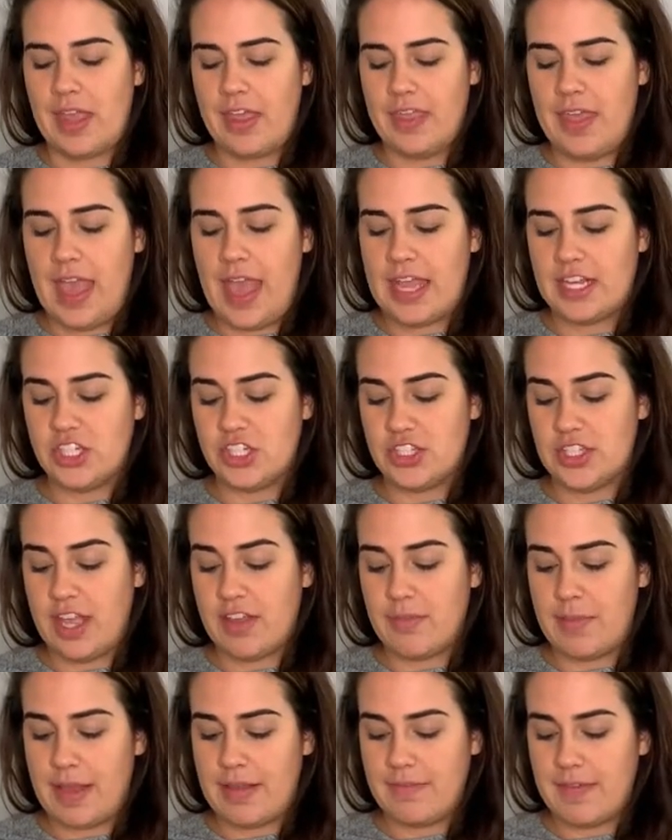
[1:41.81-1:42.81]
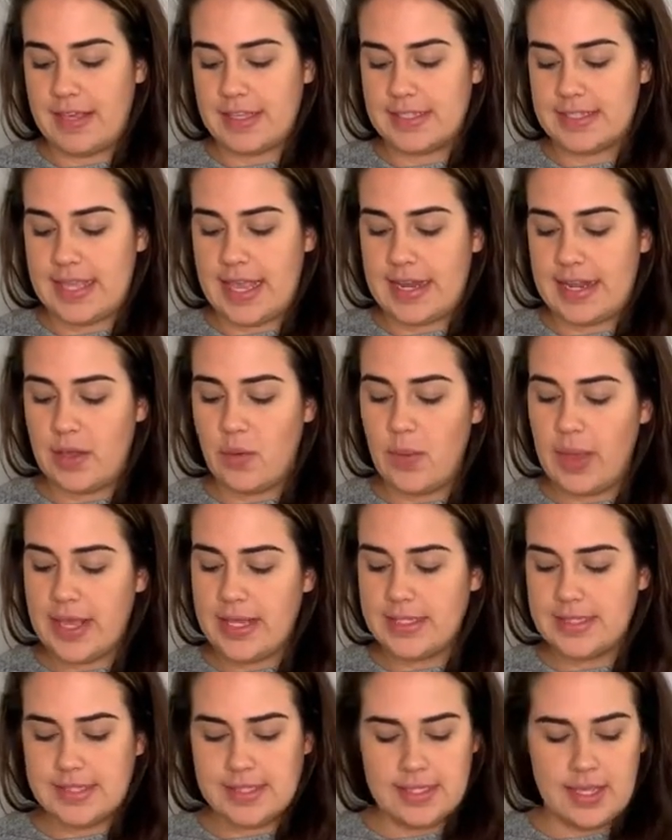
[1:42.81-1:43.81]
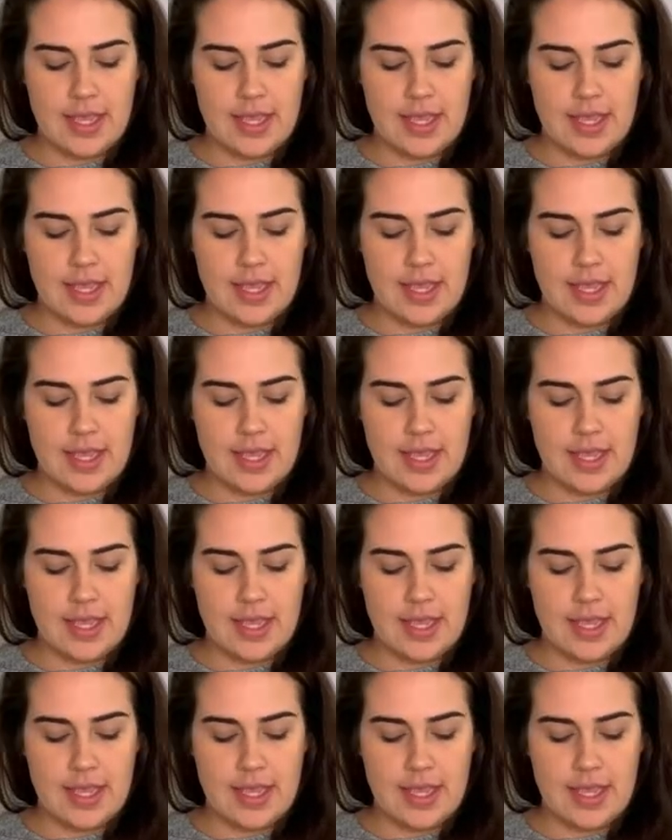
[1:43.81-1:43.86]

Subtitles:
the edges of my vase anyways.